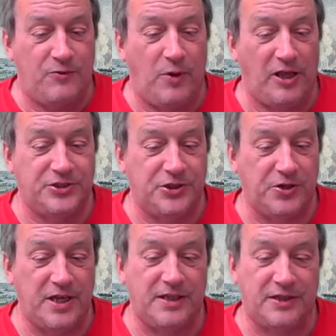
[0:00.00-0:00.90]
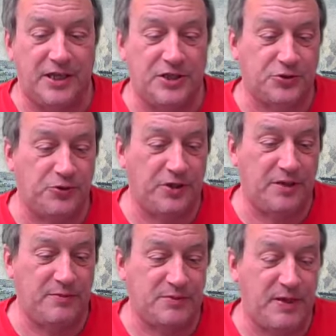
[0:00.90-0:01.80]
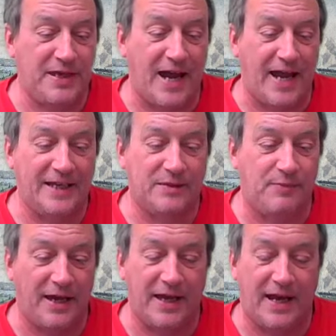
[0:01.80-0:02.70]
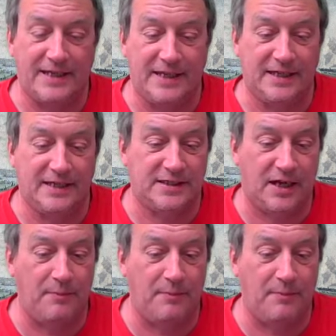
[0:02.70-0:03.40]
Even while asserting that the historian must be guided by ideas,